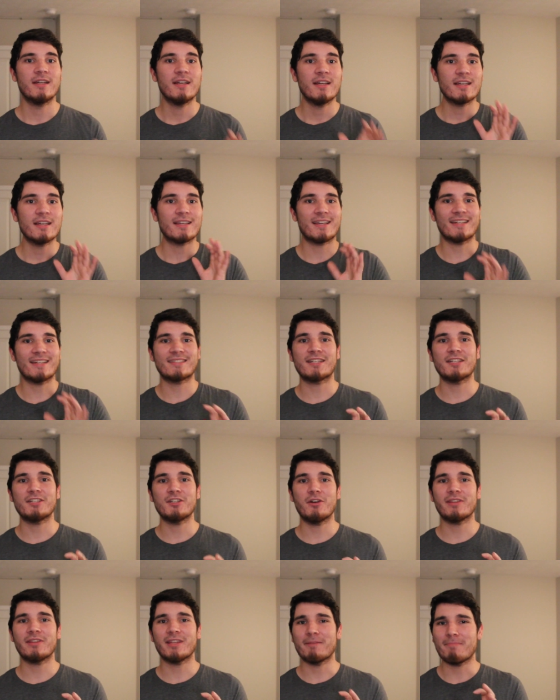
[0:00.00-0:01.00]
Yes, I
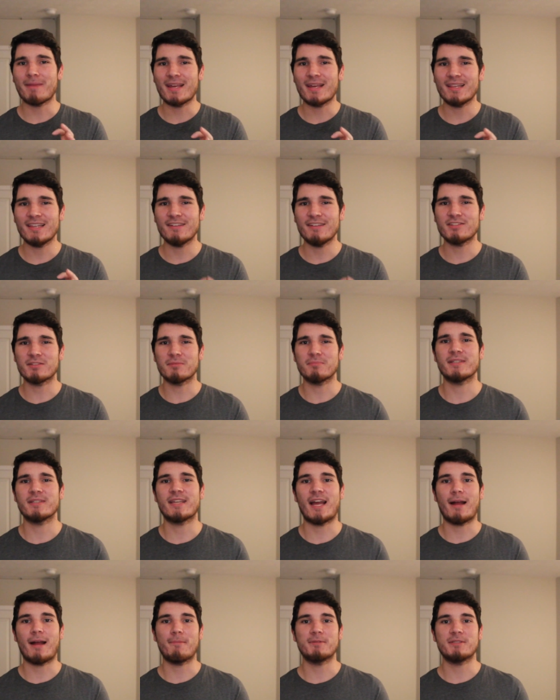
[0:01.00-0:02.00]
know that may leave some
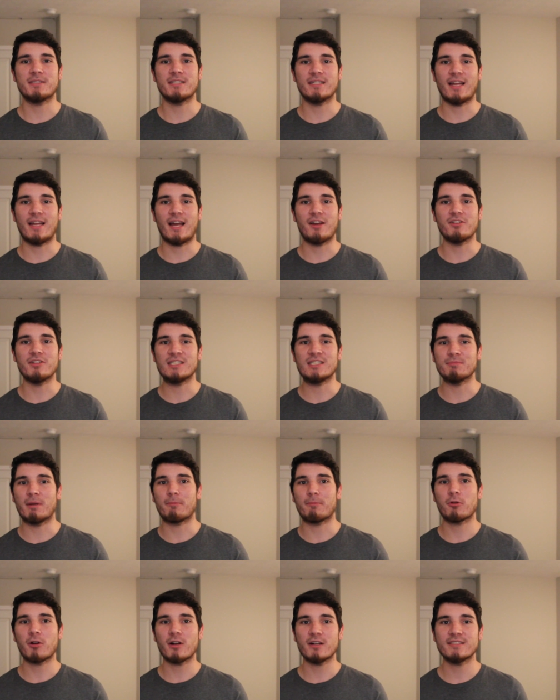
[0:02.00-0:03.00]
gaps in how you see my
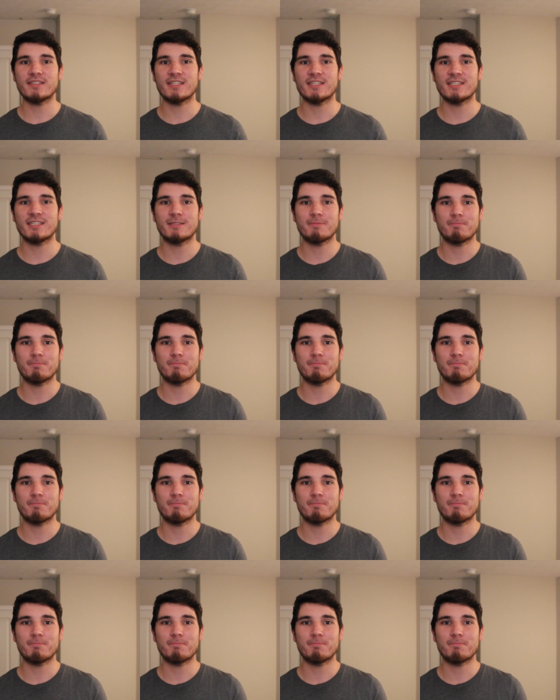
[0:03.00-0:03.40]
process,